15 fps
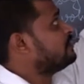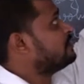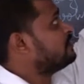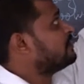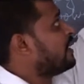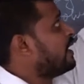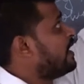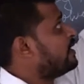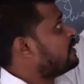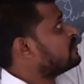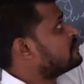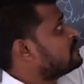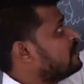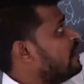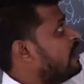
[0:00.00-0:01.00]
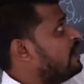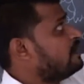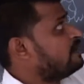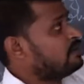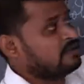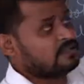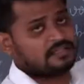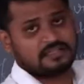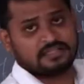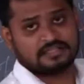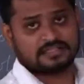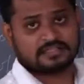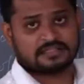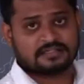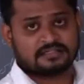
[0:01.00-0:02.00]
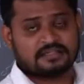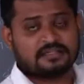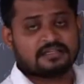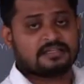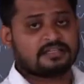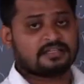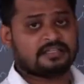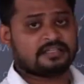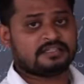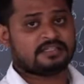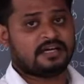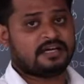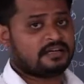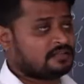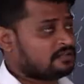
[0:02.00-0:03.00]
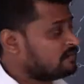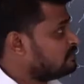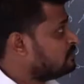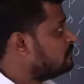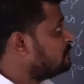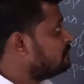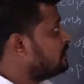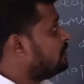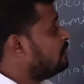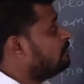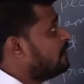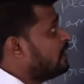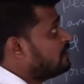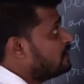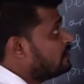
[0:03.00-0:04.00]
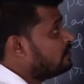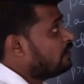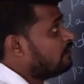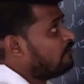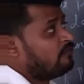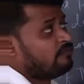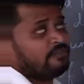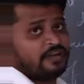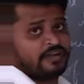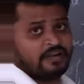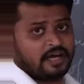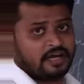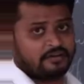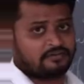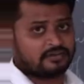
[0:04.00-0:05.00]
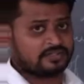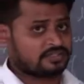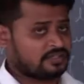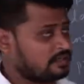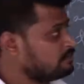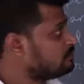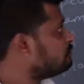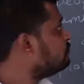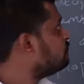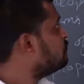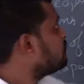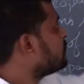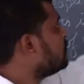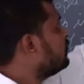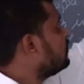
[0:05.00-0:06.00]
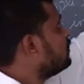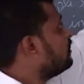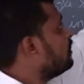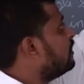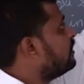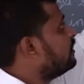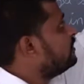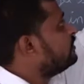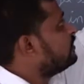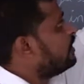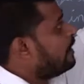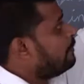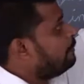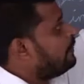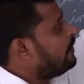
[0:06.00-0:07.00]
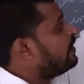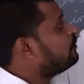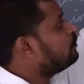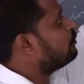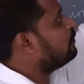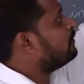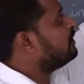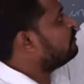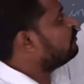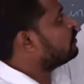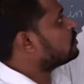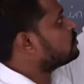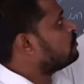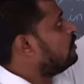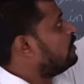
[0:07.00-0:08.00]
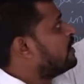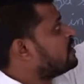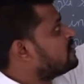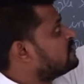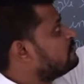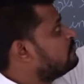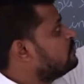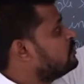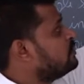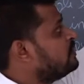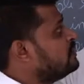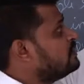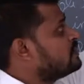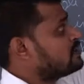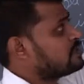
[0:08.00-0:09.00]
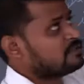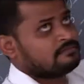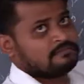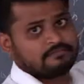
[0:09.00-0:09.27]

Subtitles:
tanks and nadis. These are the method of rain harvesting. In MP and UP it was called as bundis,